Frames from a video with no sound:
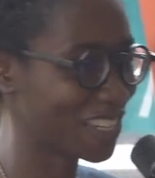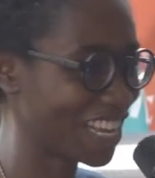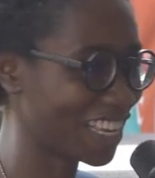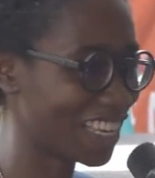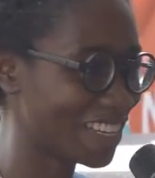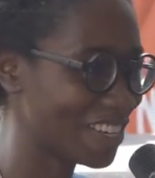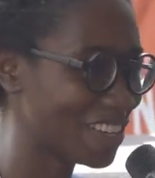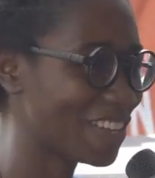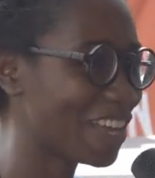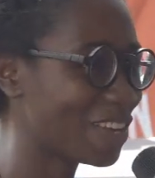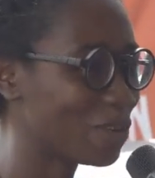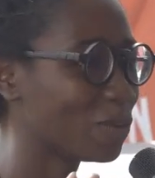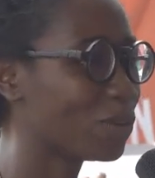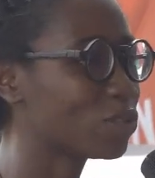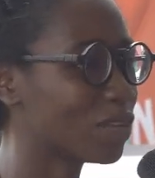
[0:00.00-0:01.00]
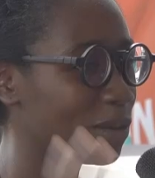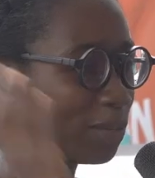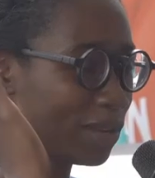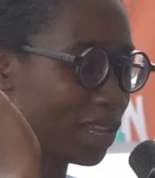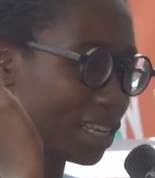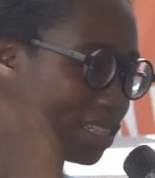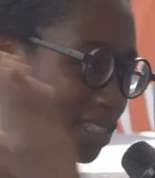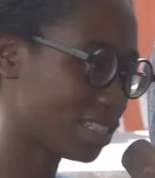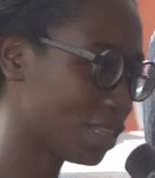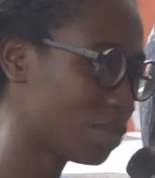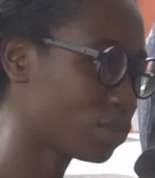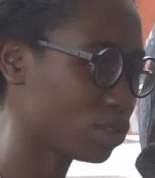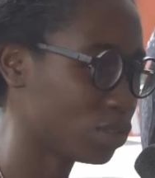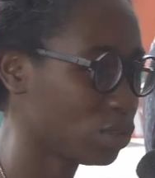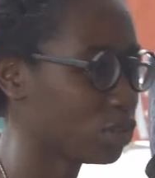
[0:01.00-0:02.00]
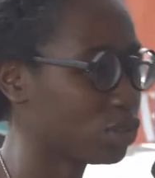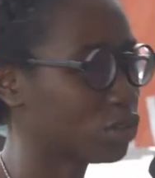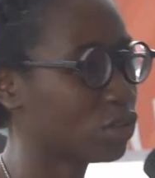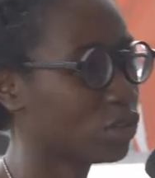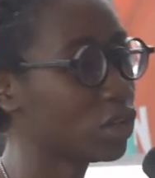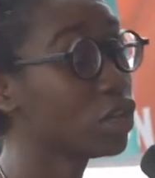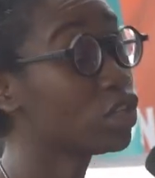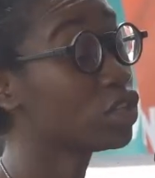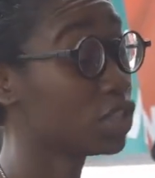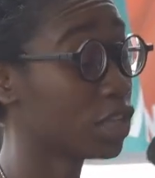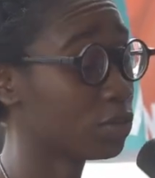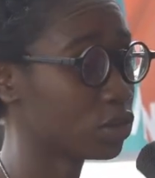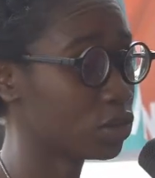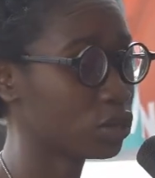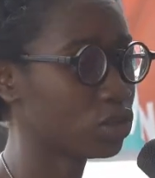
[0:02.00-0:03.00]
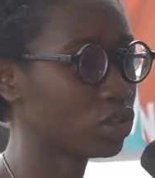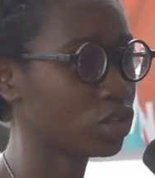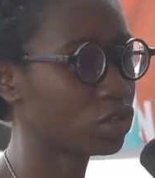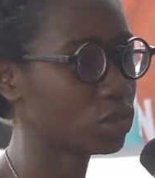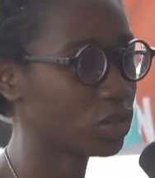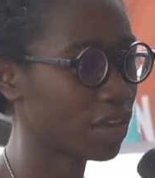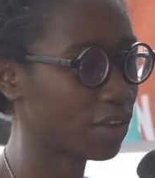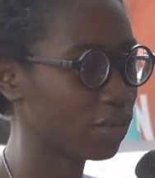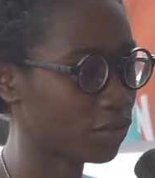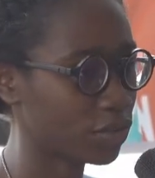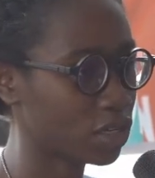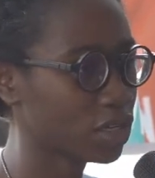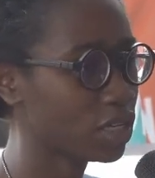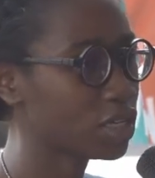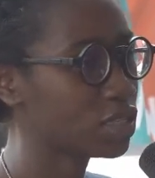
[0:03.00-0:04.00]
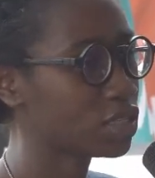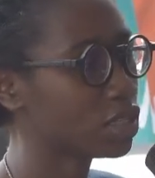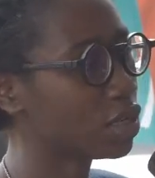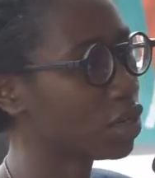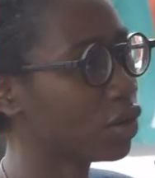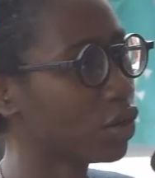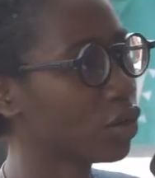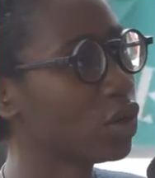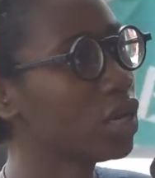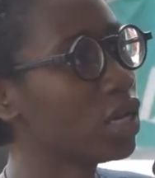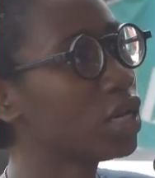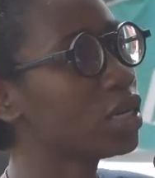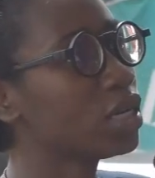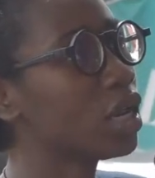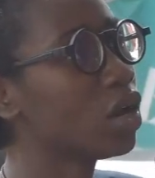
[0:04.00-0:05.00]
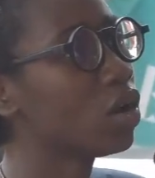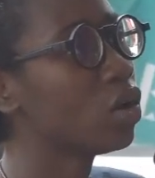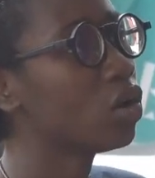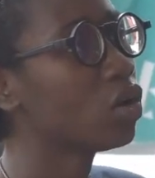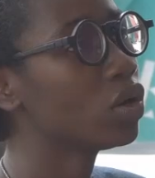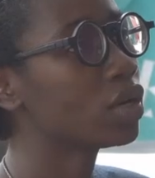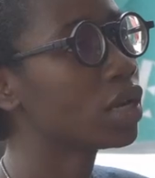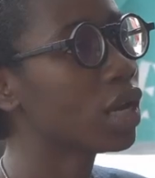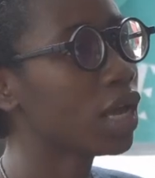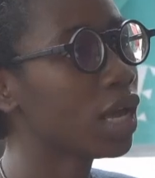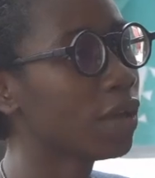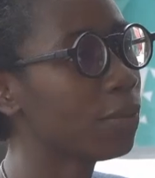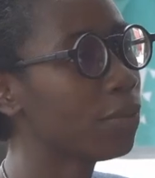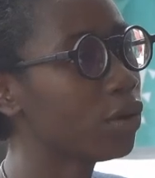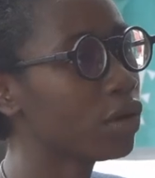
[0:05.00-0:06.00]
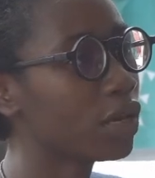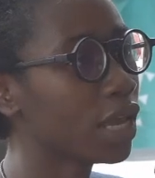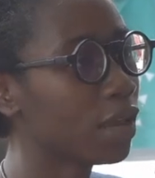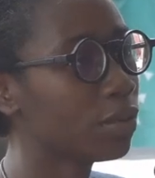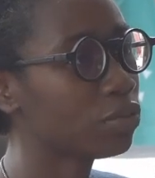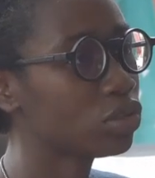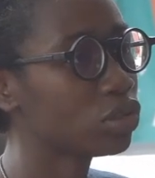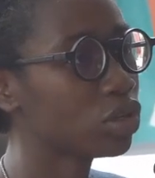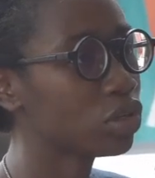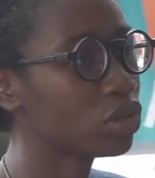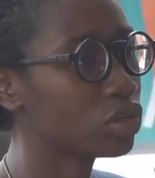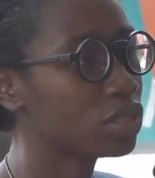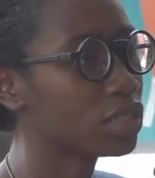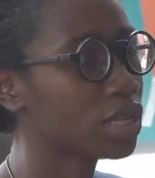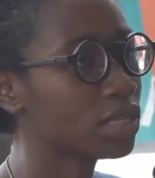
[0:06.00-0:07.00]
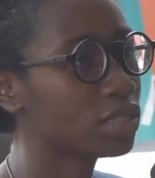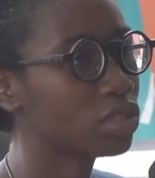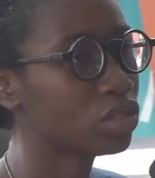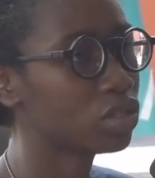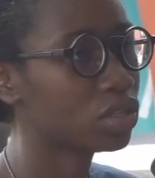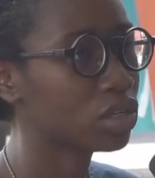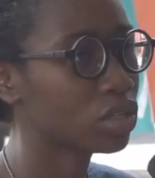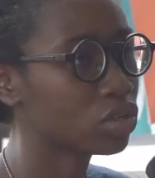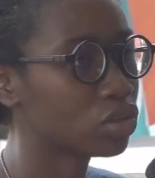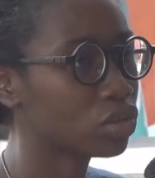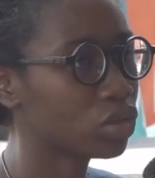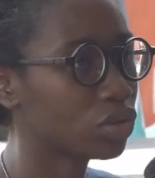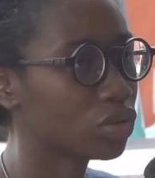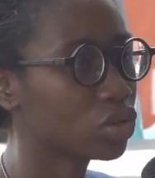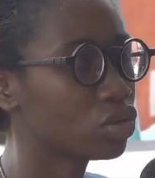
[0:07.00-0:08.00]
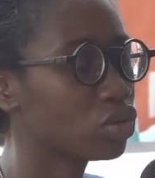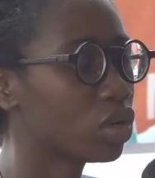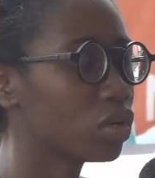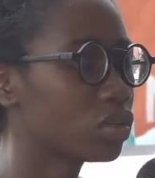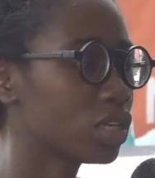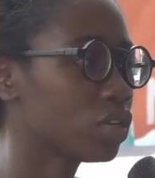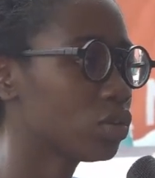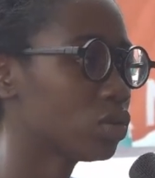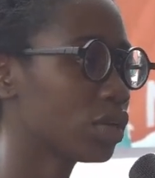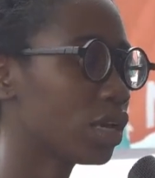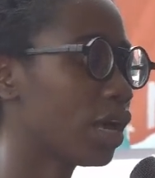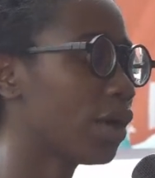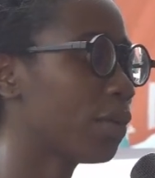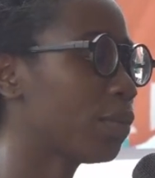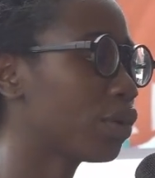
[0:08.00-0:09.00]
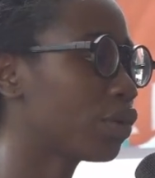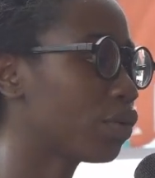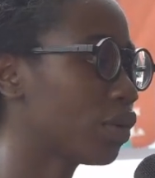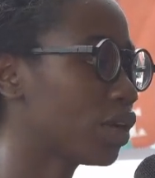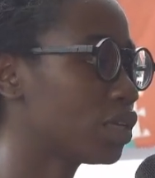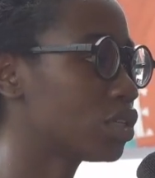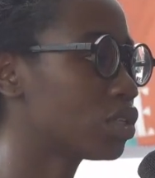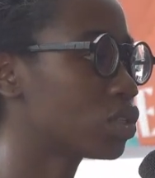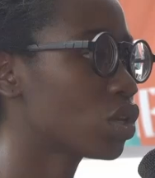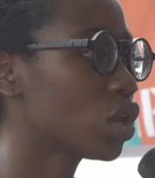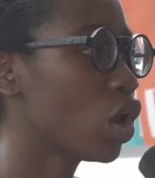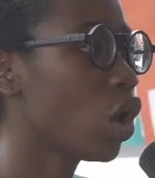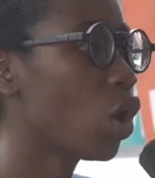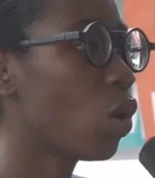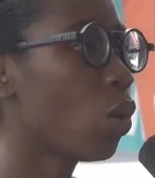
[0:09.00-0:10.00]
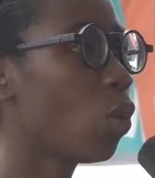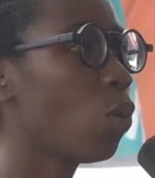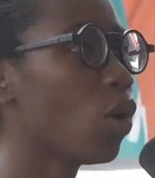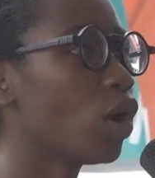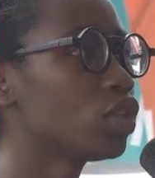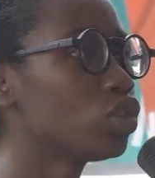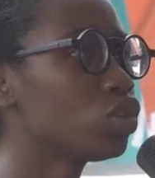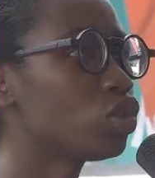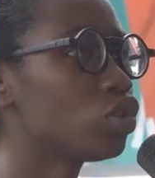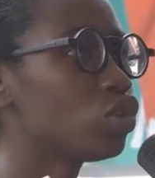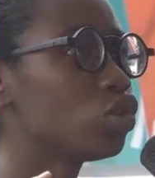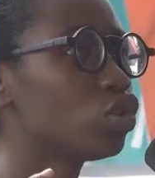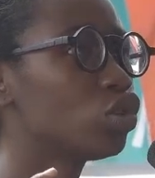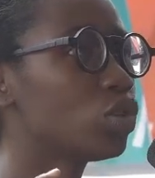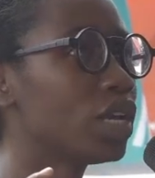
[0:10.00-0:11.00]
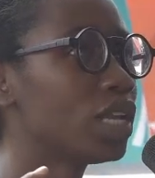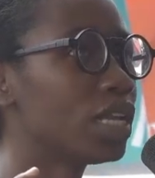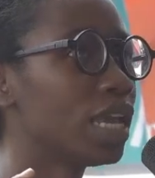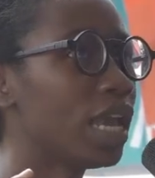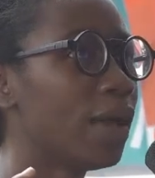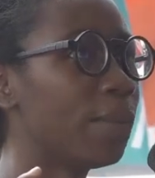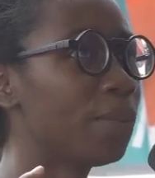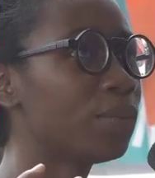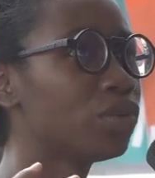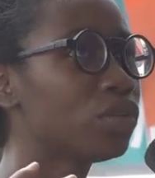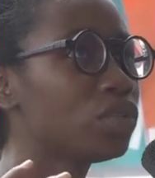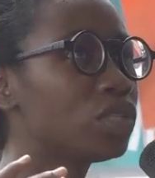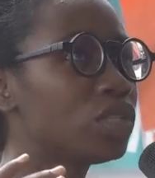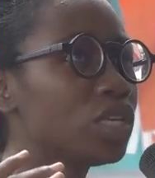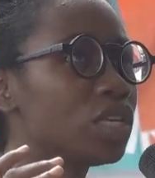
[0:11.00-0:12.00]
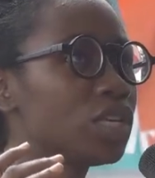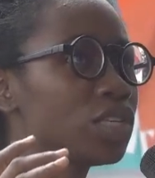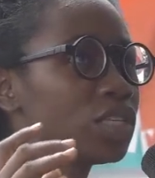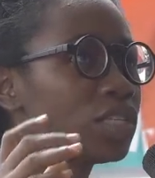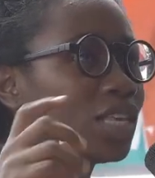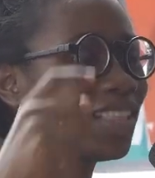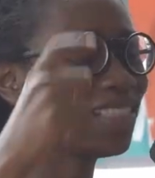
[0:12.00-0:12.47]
look like a nail and you want to apply the same situation, same solution to every scenario. Now, on carbon capture utilization and storage, so I'll start with carbon credits. What usually happens is